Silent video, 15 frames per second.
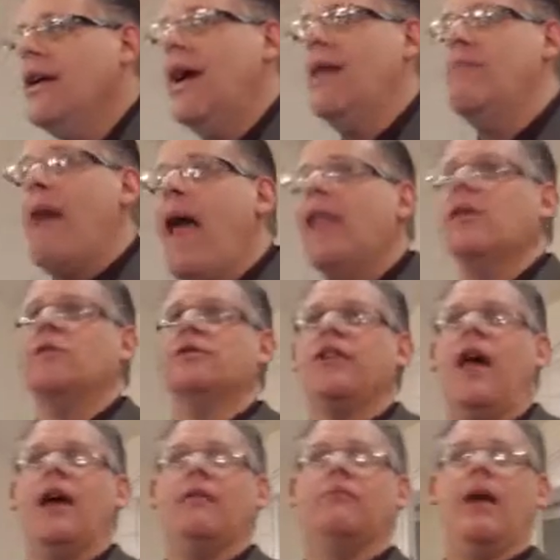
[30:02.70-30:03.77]
And Balaam was
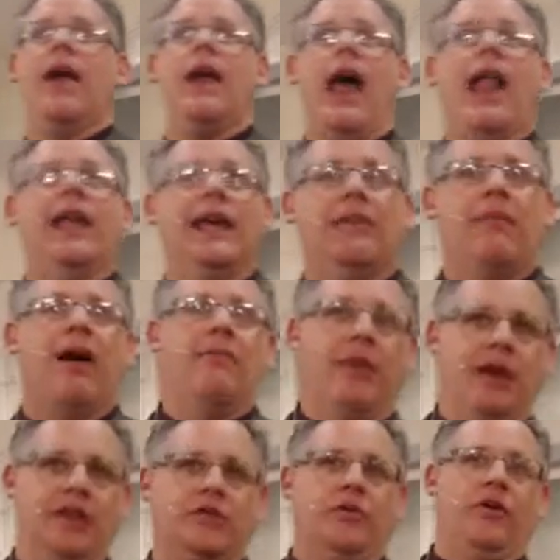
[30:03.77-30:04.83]
like, man, I didn't get my
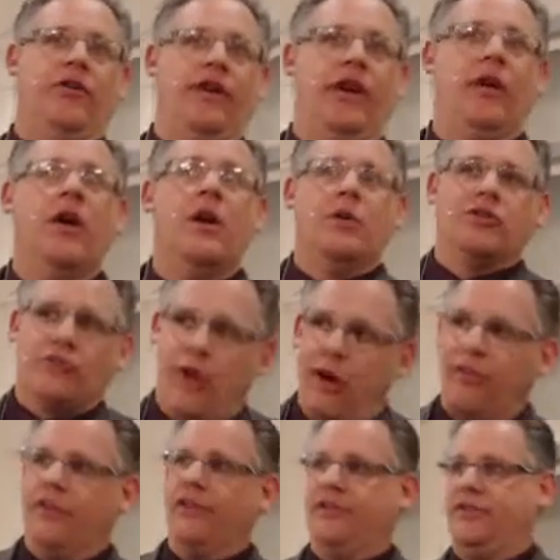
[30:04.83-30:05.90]
money's worth here. What's
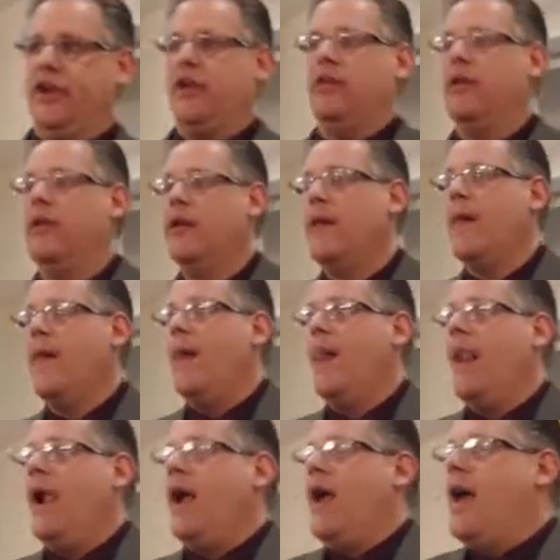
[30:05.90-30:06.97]
wrong with this dude?
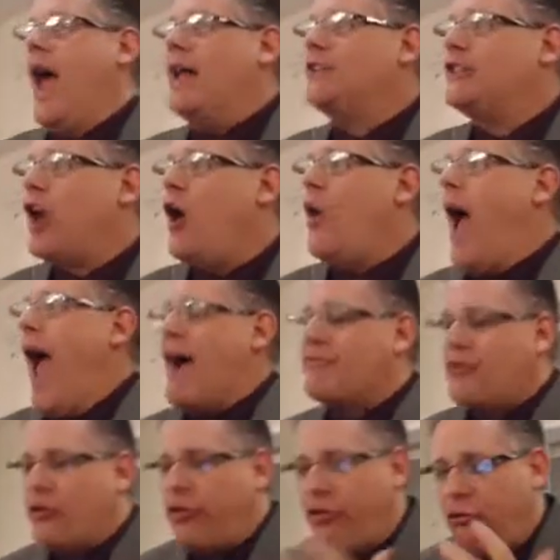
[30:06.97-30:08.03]
And so
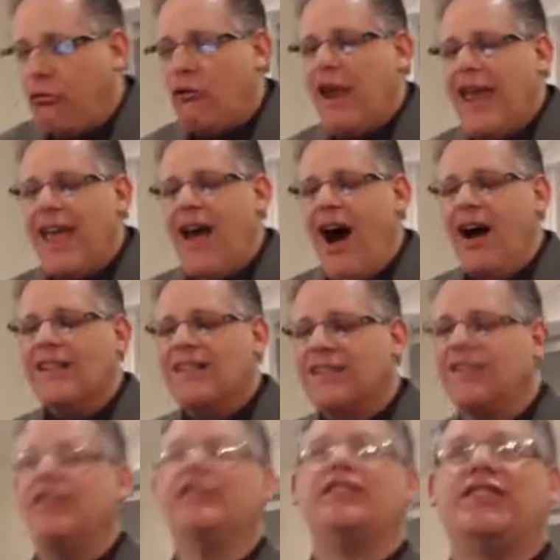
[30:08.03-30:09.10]
after three
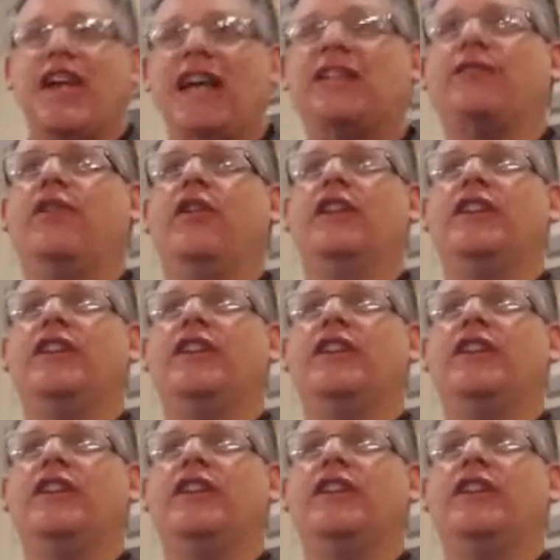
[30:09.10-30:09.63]
unsuccessful